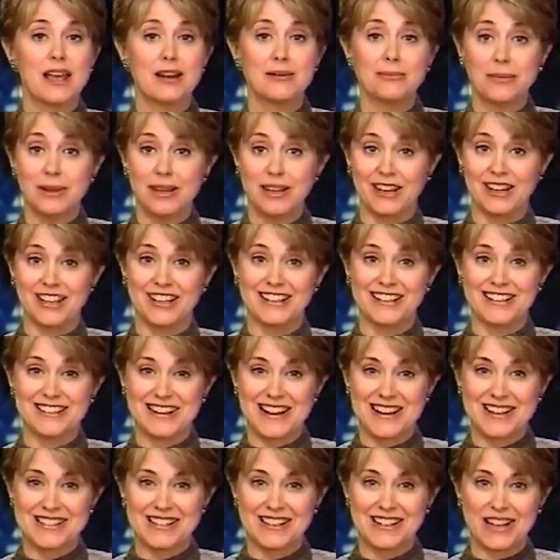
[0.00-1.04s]
and Me in
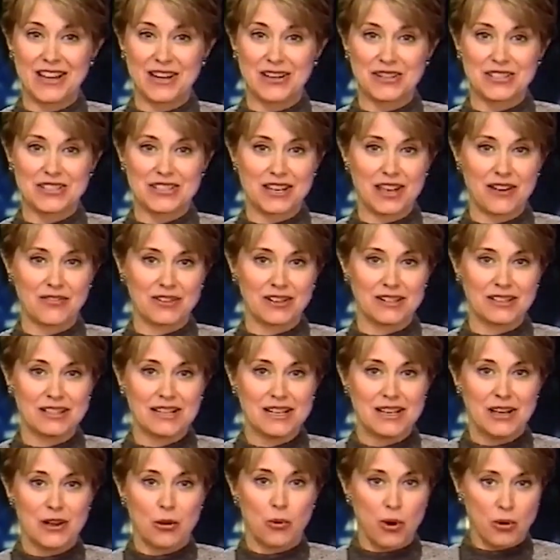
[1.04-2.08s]
1987.
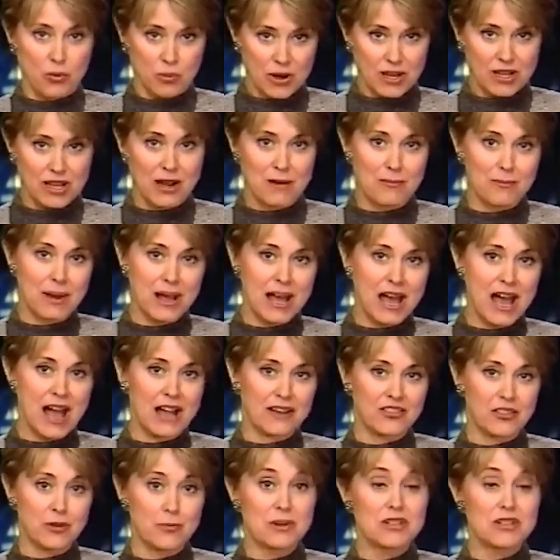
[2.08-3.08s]
When we come back, The